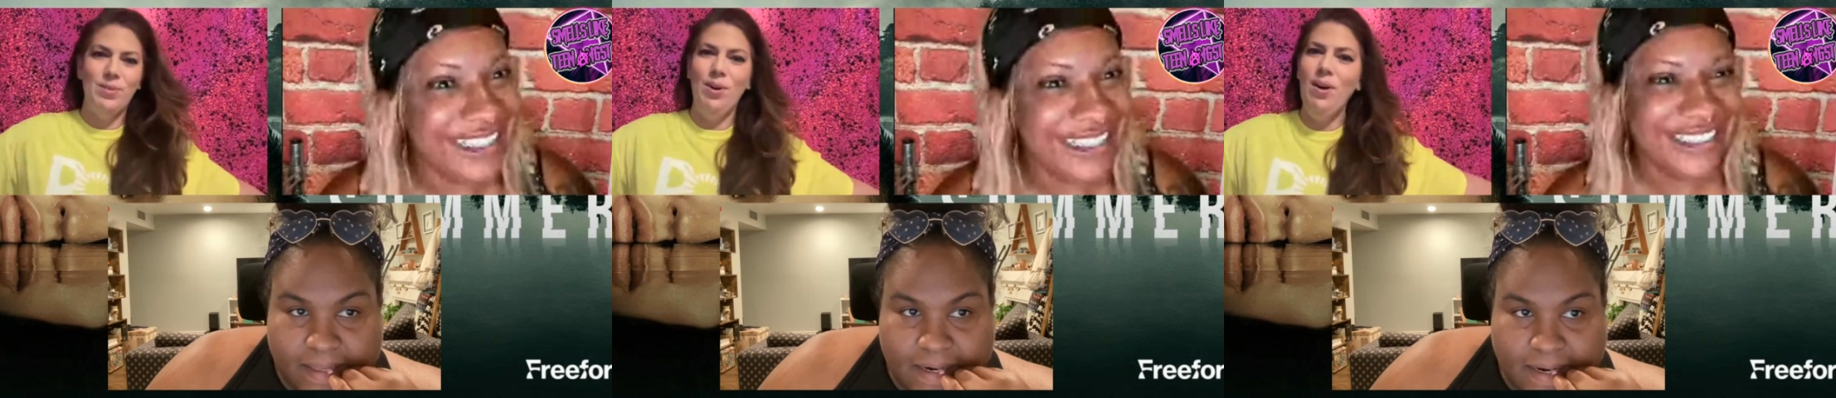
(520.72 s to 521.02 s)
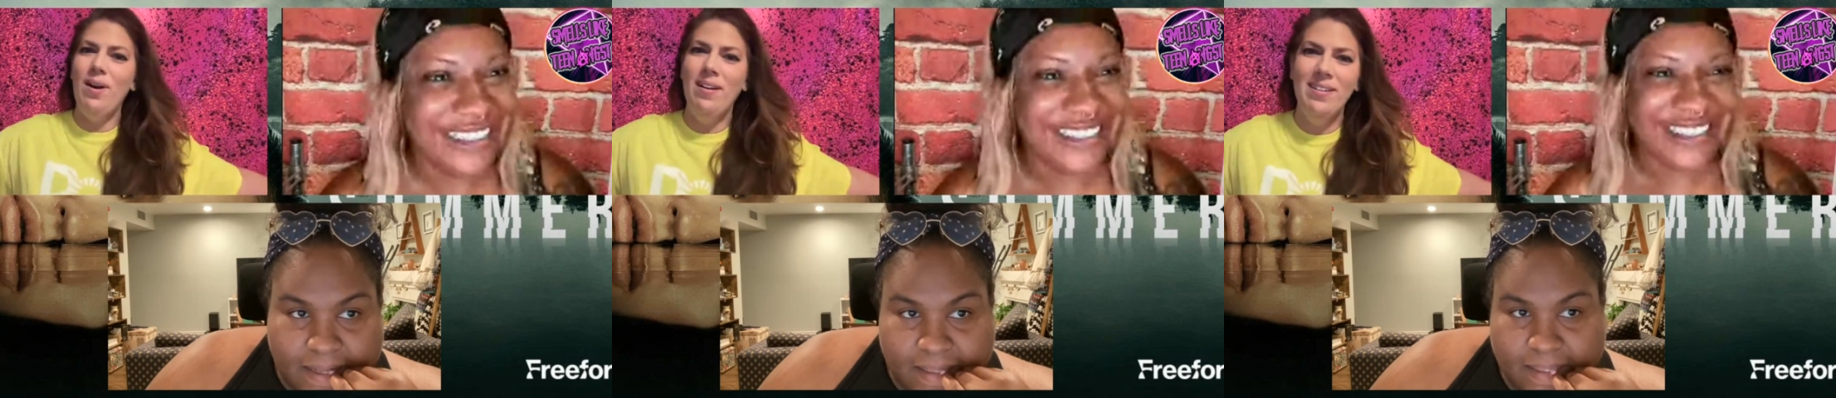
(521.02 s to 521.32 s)

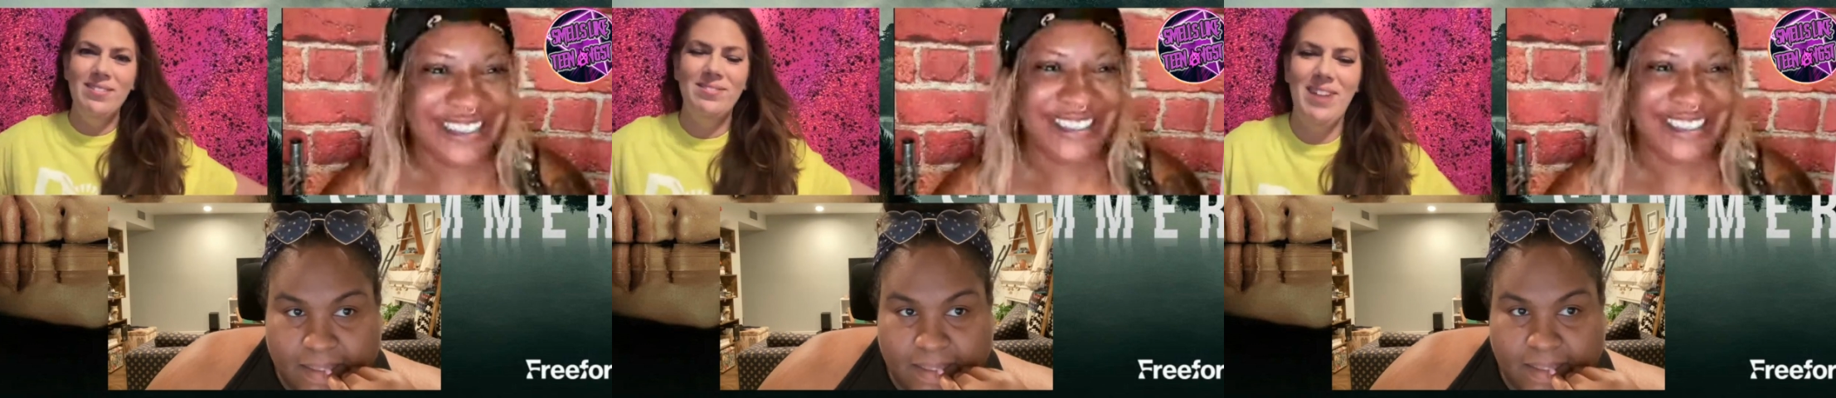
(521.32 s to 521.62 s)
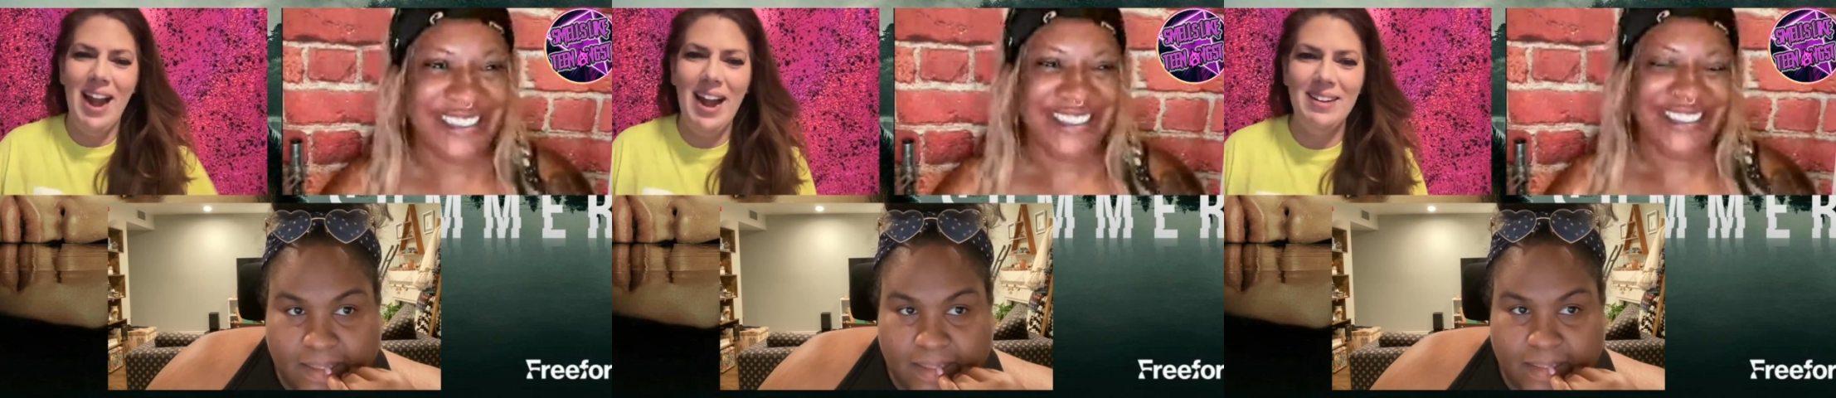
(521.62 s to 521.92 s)
Speaker 1: Girl,
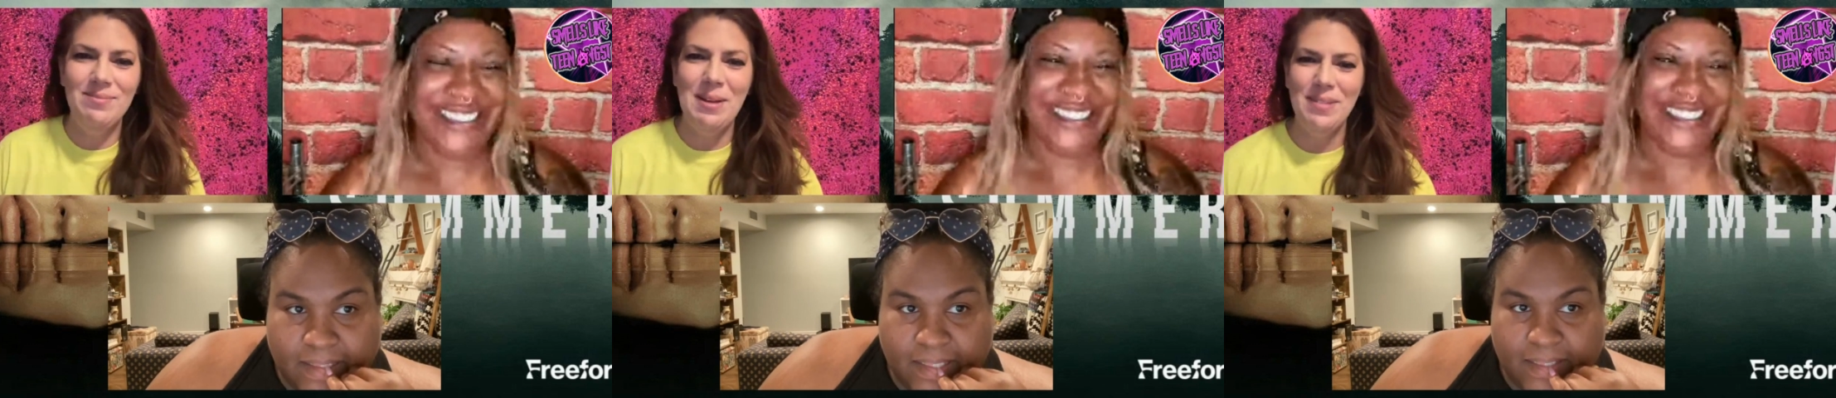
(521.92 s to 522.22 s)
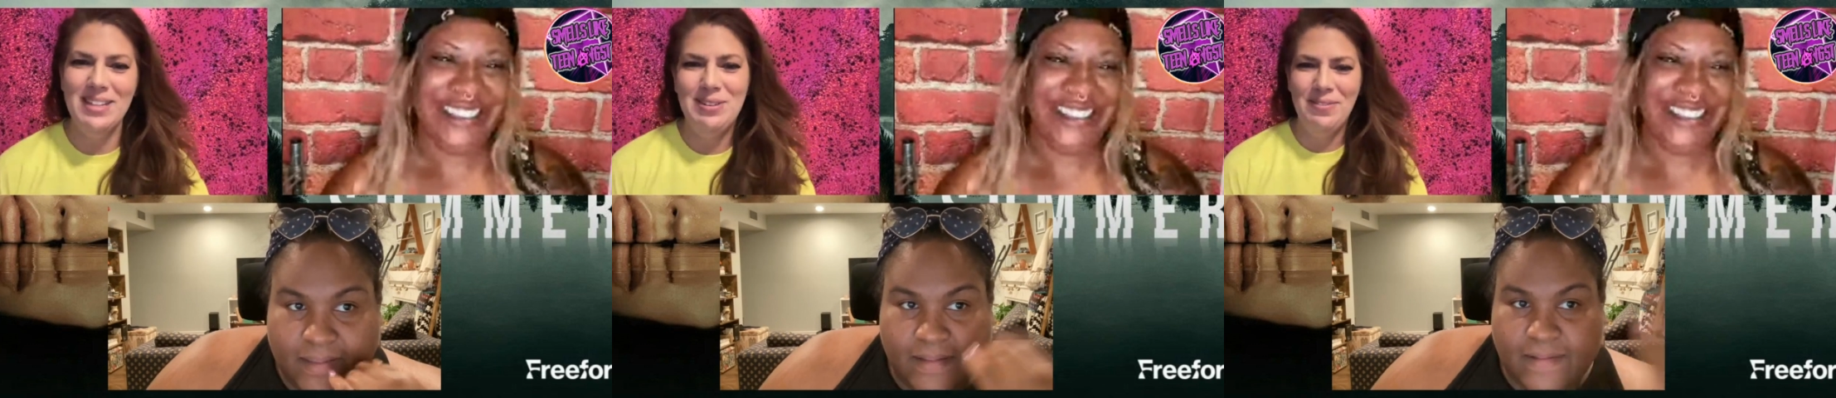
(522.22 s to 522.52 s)
right? Maybe
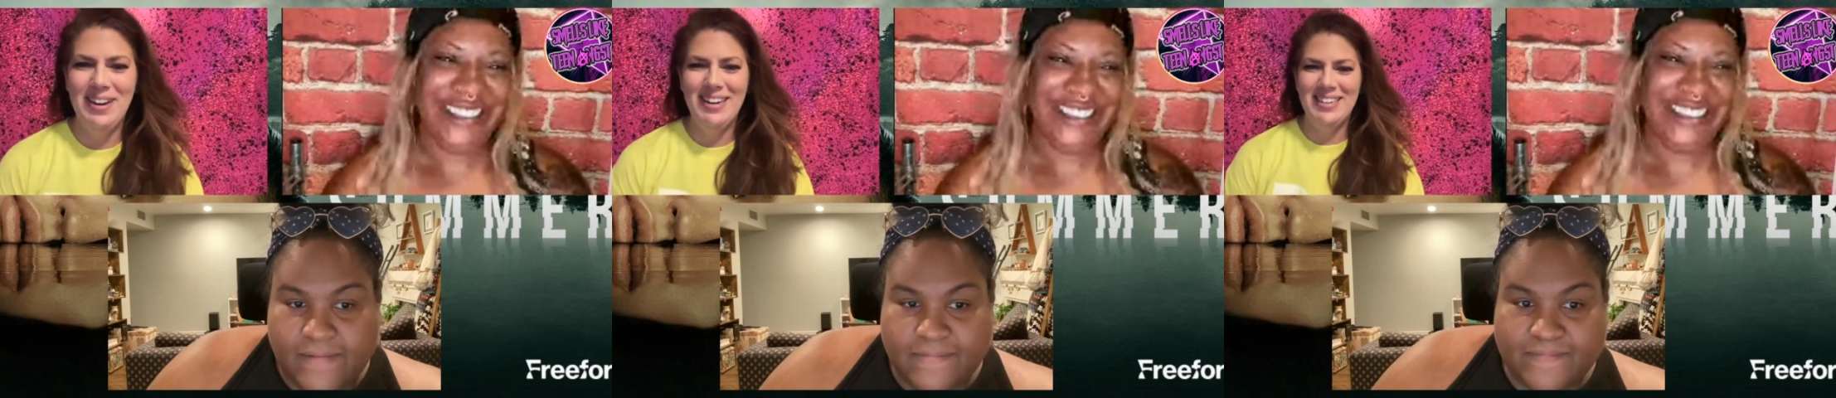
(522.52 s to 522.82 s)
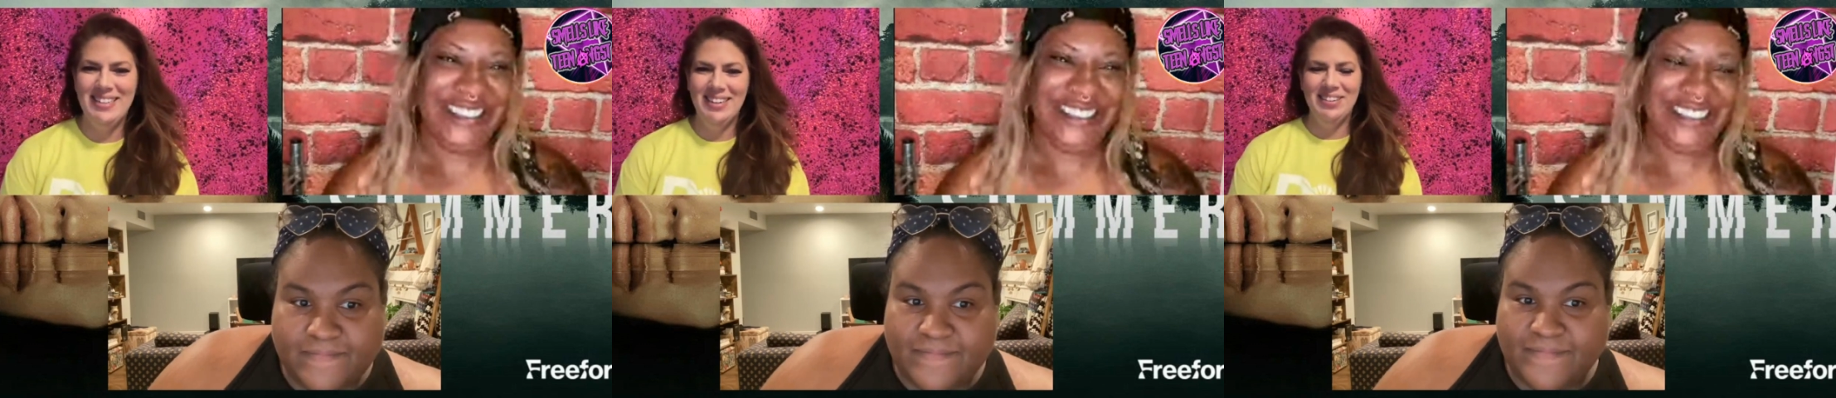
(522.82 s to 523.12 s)
that's what we need to
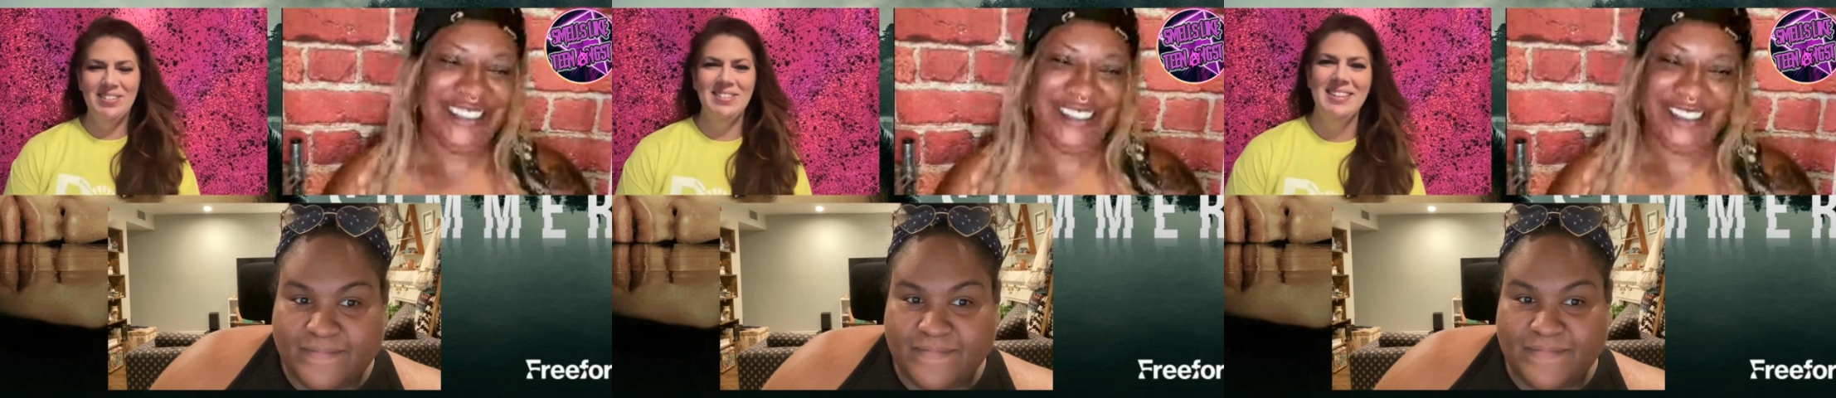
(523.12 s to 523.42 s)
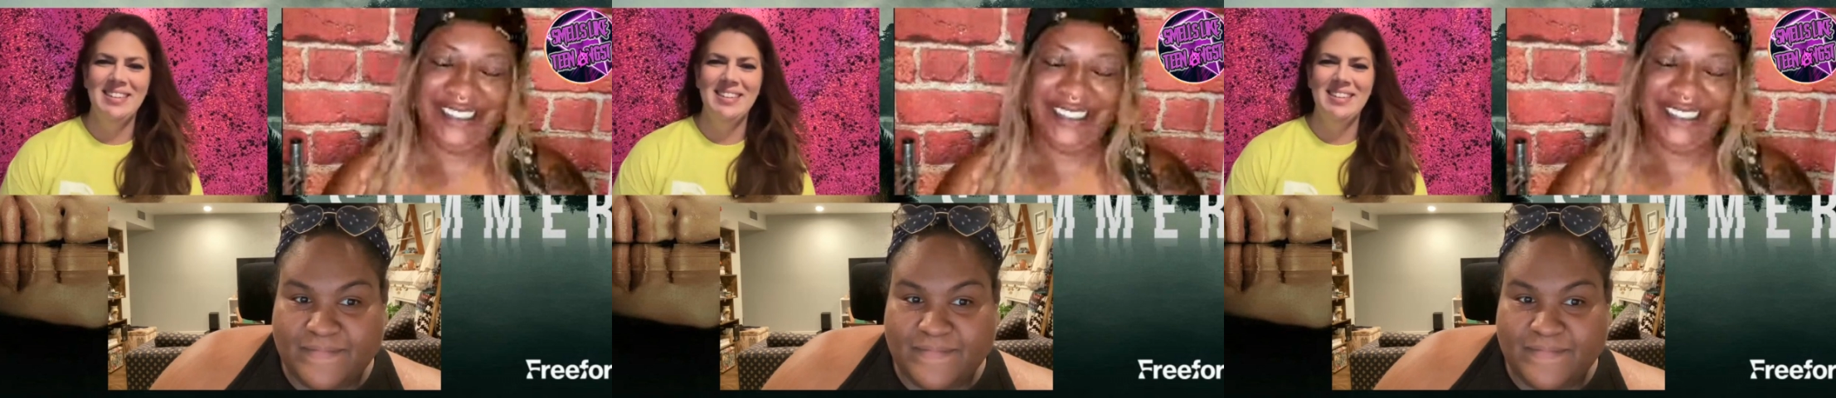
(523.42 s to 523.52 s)
do.